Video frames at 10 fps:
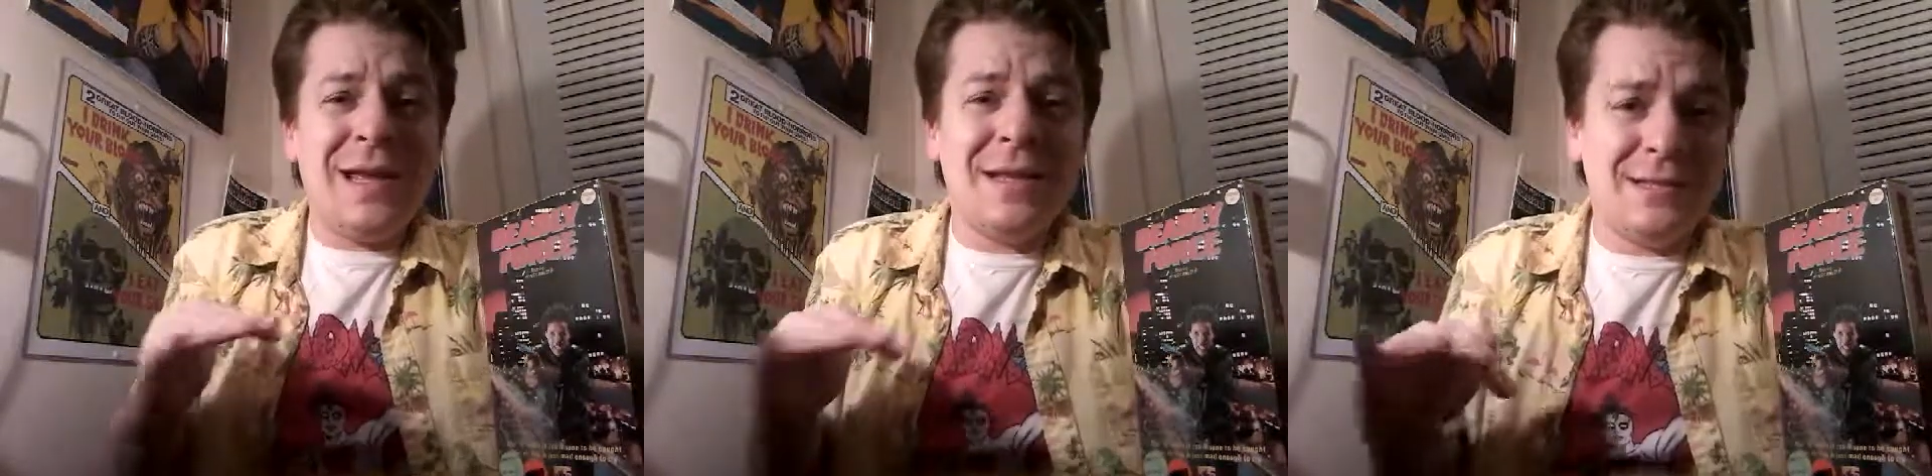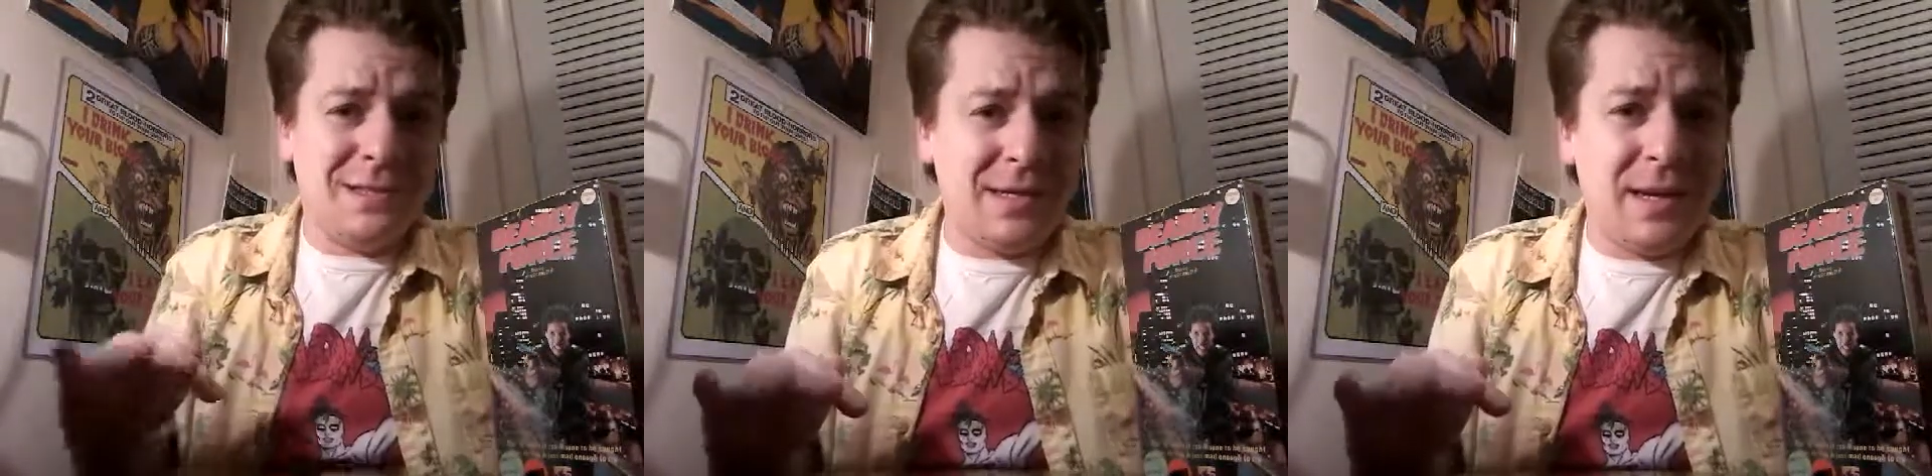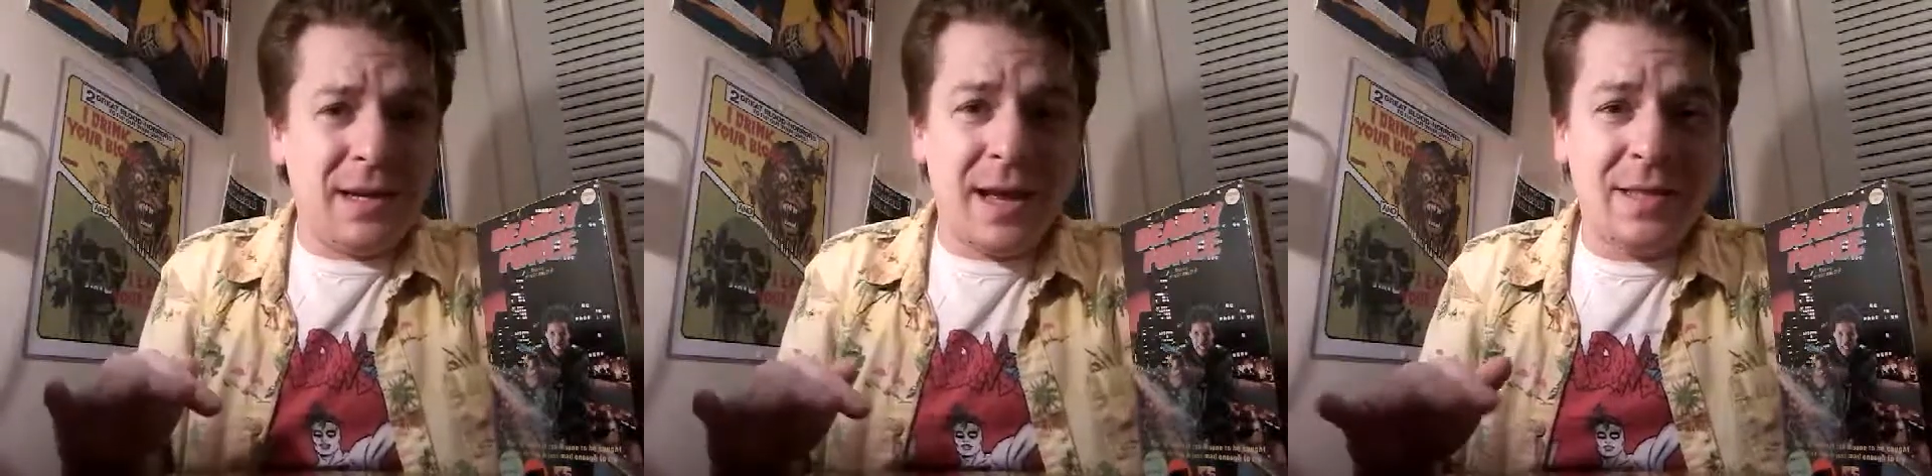tense
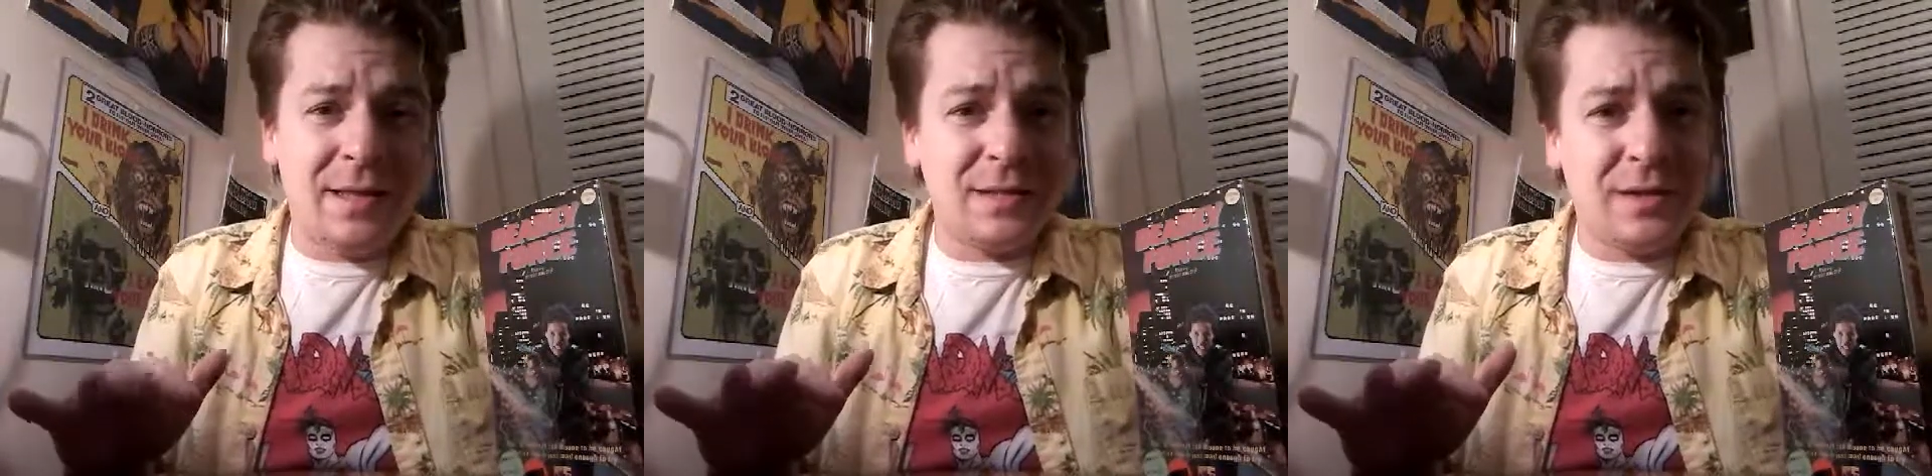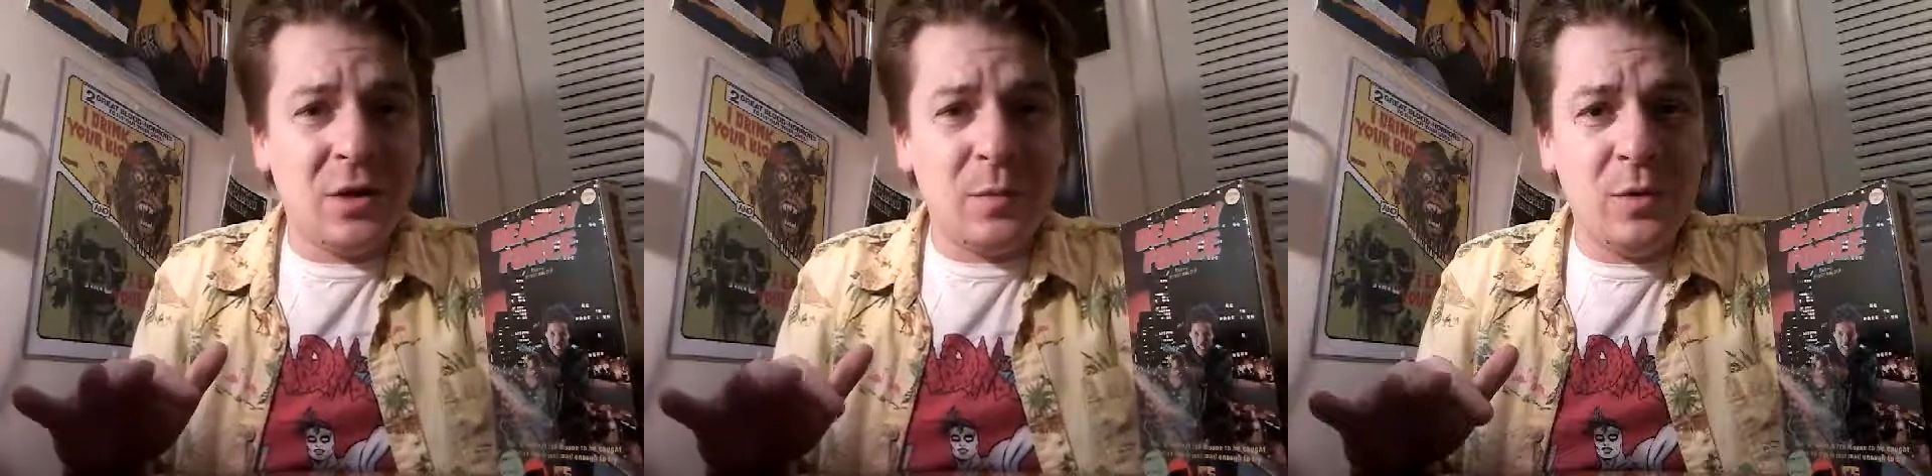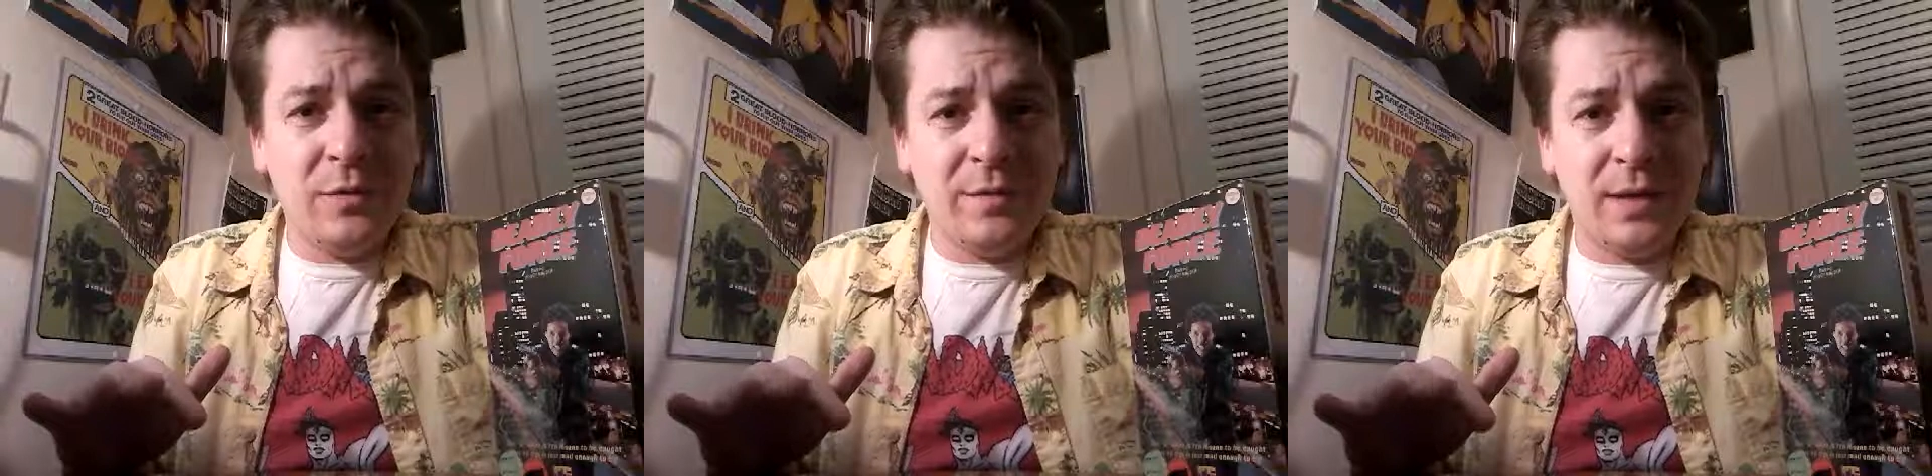I got in the entire
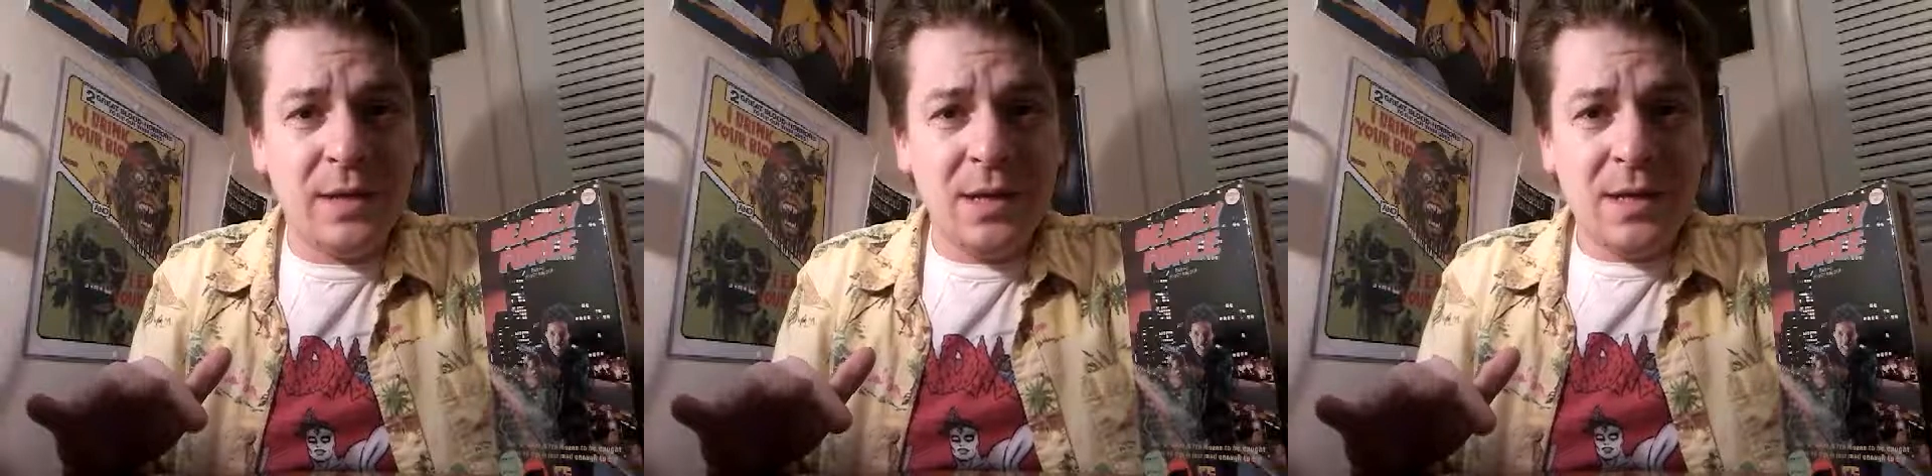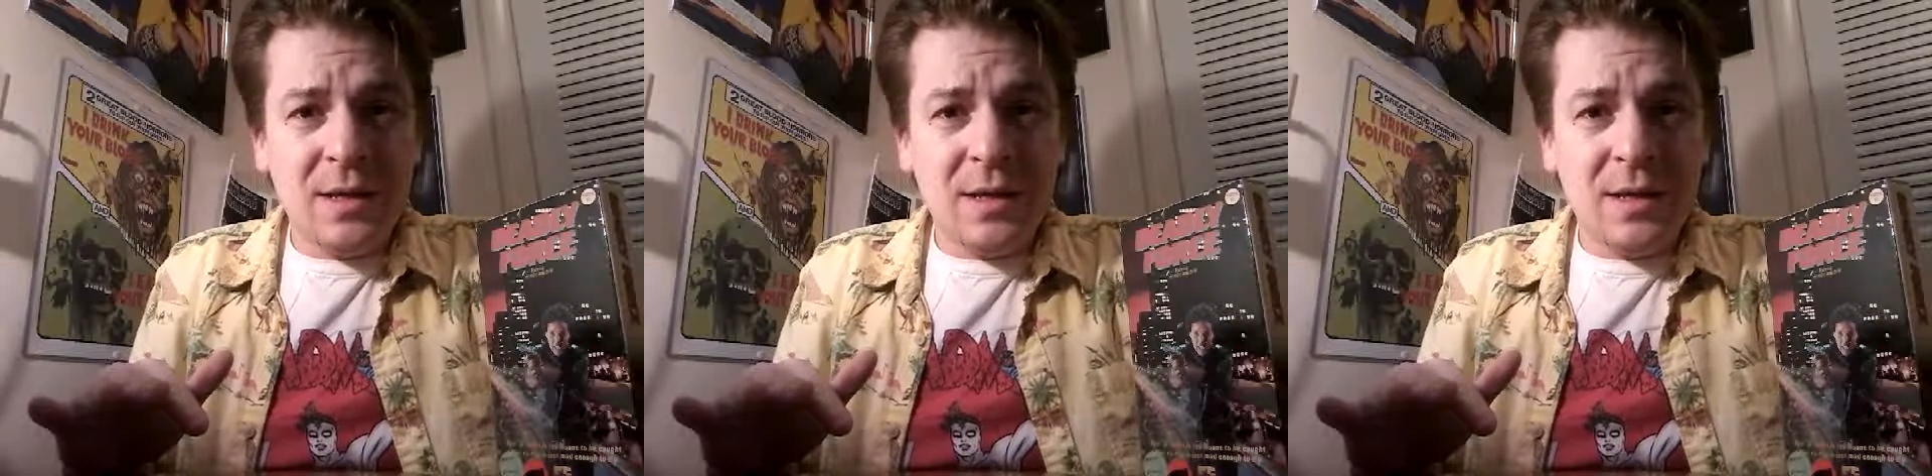movie,